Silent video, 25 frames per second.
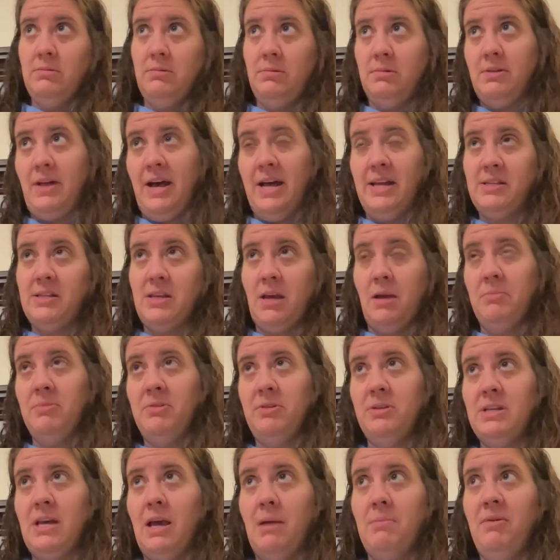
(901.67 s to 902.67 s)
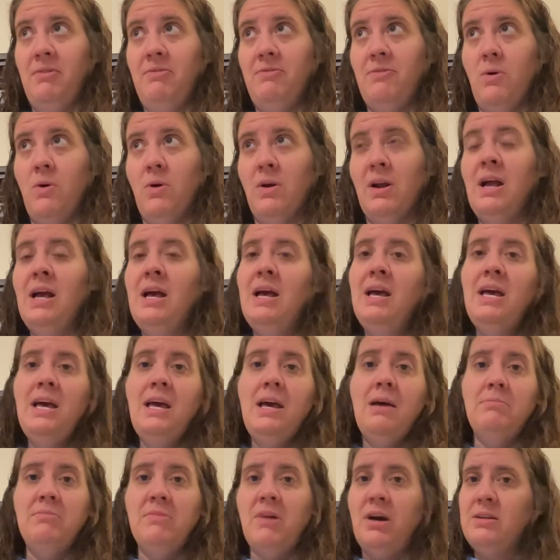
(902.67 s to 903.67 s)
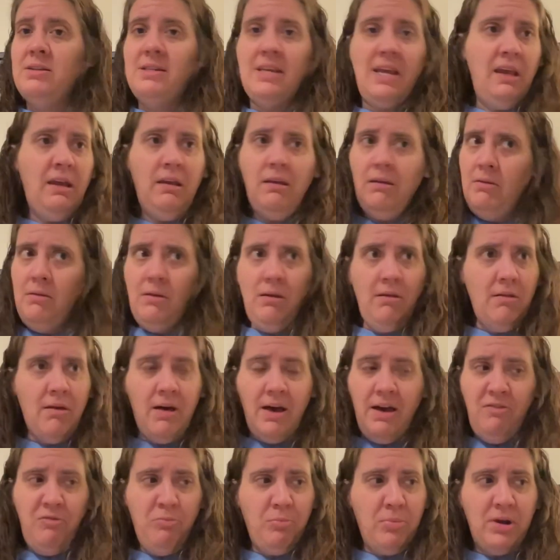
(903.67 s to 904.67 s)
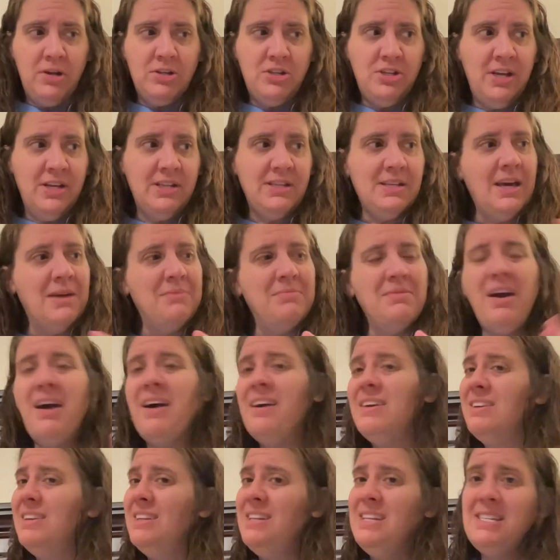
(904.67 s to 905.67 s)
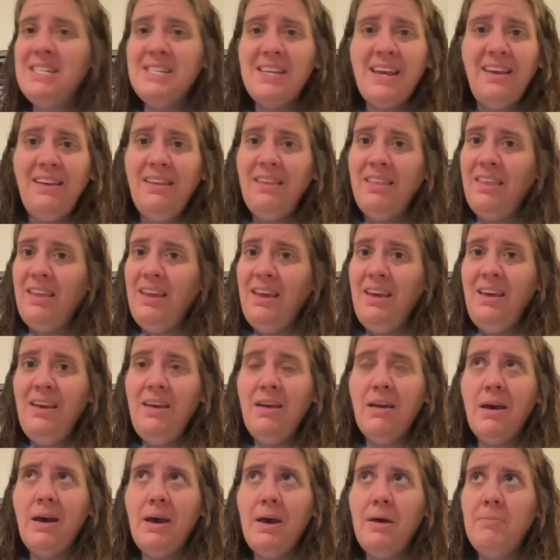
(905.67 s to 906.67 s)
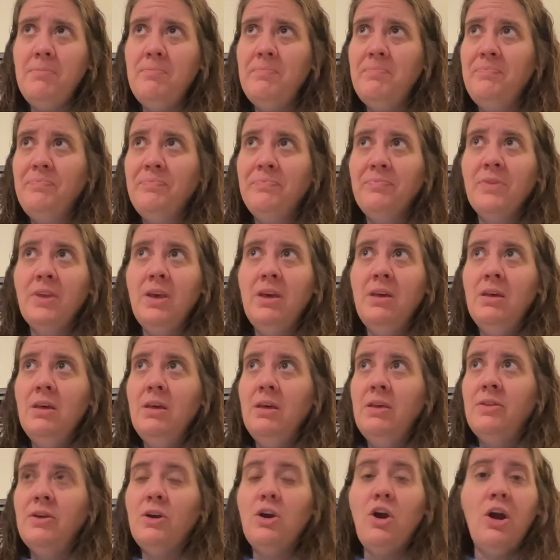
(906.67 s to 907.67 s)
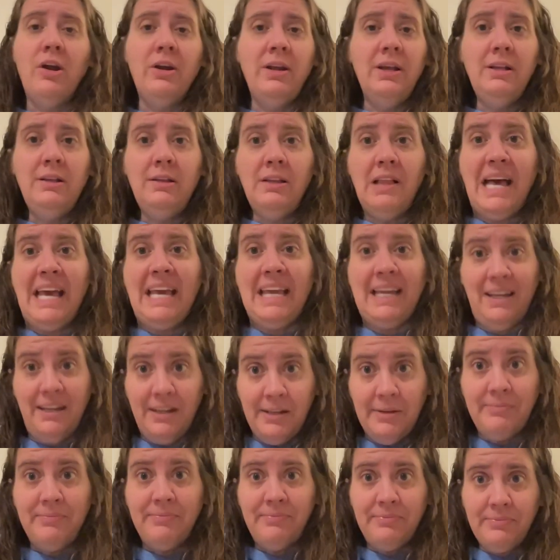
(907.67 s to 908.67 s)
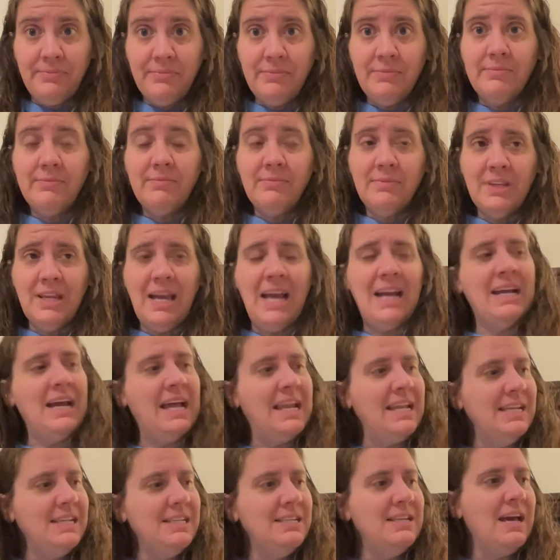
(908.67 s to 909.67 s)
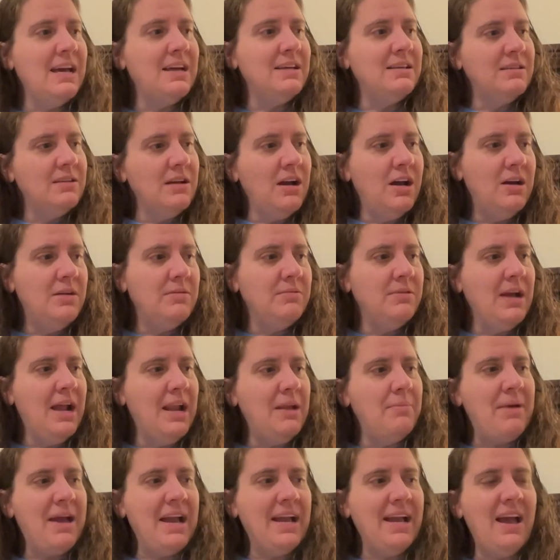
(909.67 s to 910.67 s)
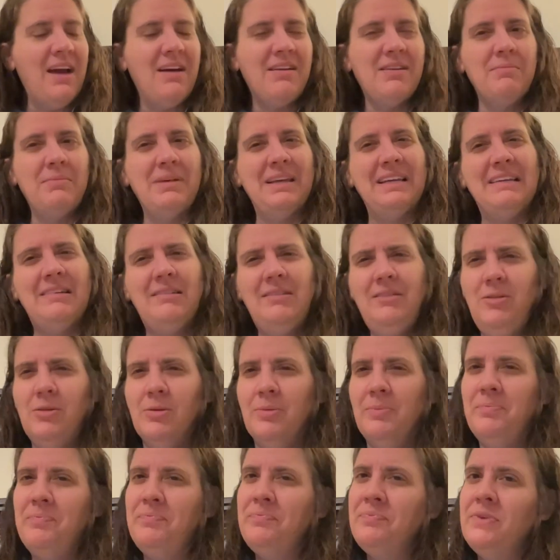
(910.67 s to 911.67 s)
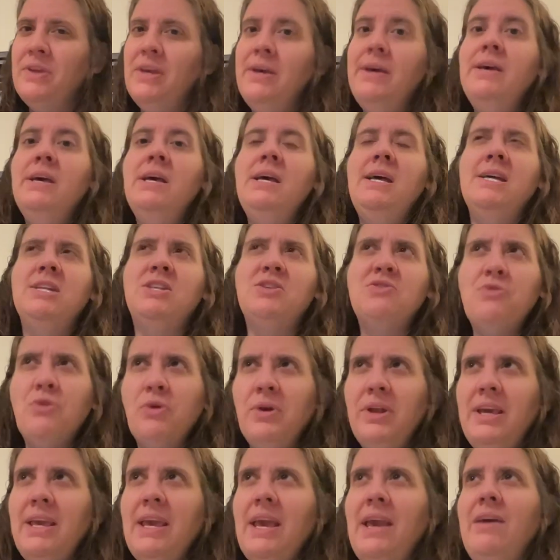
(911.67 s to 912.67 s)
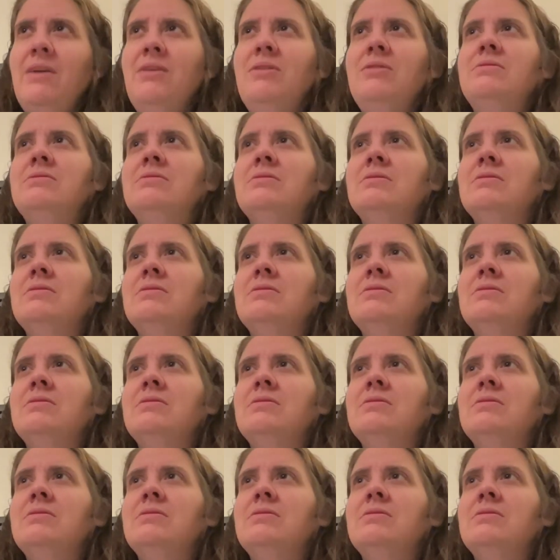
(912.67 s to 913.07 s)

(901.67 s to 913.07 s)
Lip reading: last time or the time before. I'm not taking the Love Project. I'm not going to take the Garden Glade. I got it back out, and I'm like, ooh, it's 40 count.